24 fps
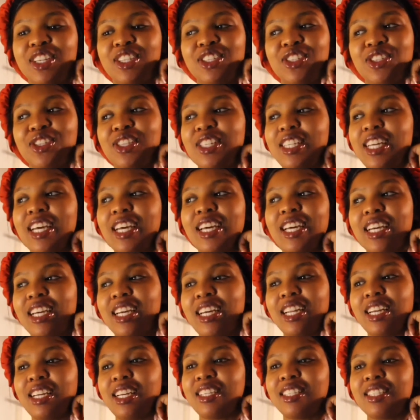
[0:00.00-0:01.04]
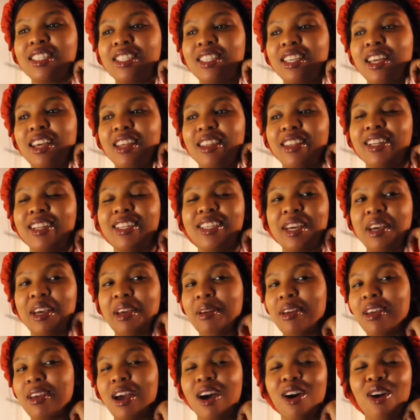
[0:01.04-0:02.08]
Today it is the
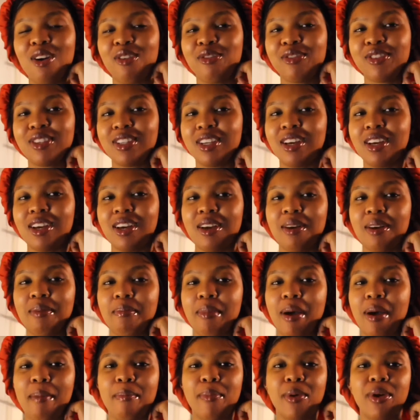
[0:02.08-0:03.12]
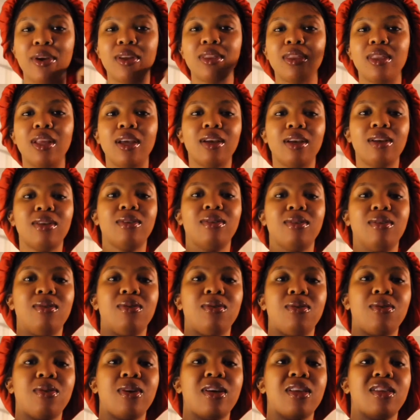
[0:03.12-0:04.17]
day after my birthday.
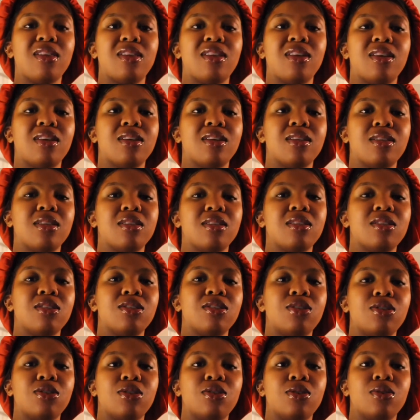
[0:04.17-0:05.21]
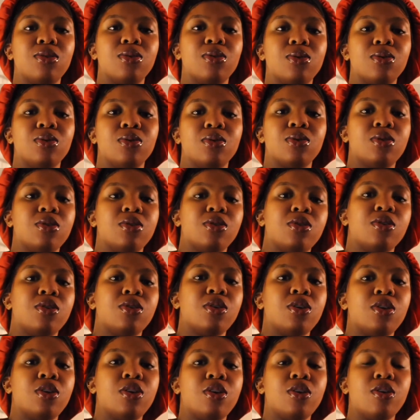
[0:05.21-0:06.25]
Oh, I think this is cute.
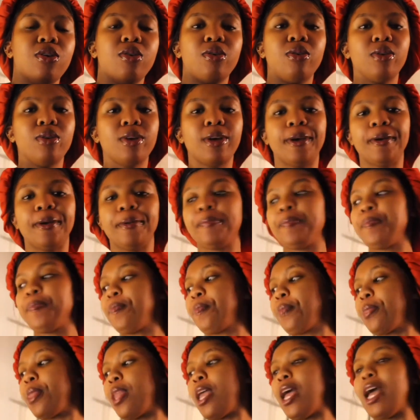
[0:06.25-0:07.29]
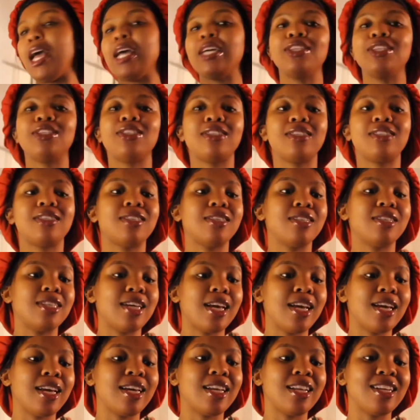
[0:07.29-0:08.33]
Okay.
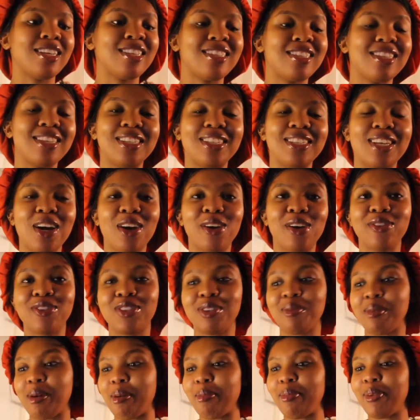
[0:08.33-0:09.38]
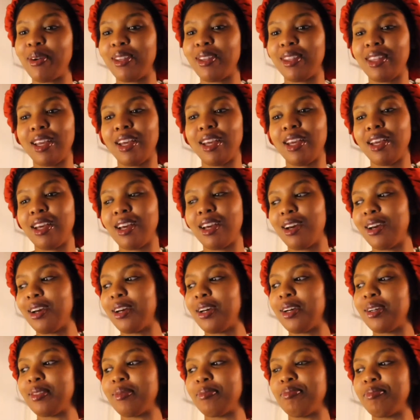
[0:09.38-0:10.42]
Today it is the day after my birthday.
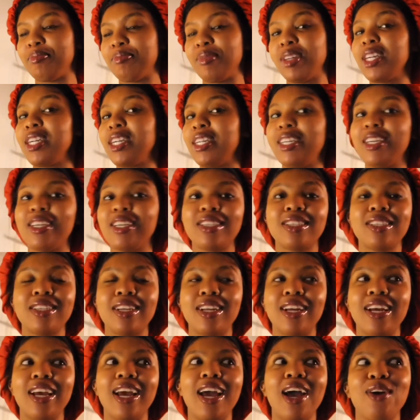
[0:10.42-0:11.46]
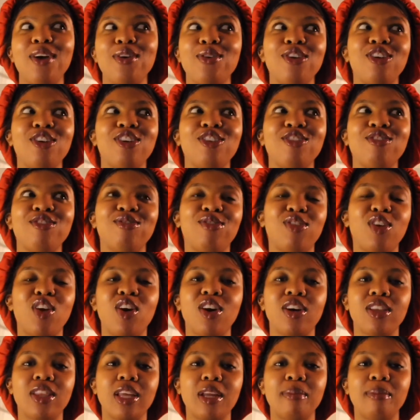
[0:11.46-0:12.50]
Yesterday I couldn't
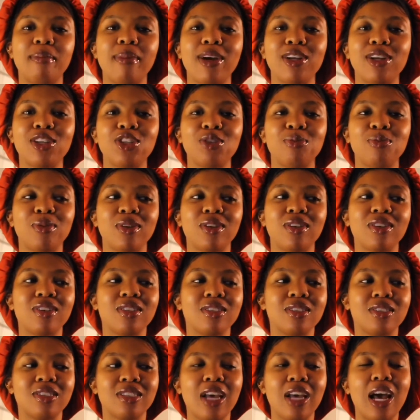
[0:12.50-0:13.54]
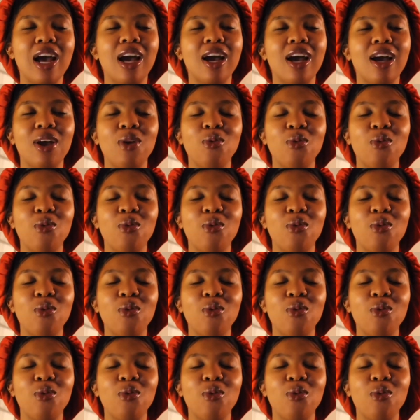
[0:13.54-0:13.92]
vlog that much because I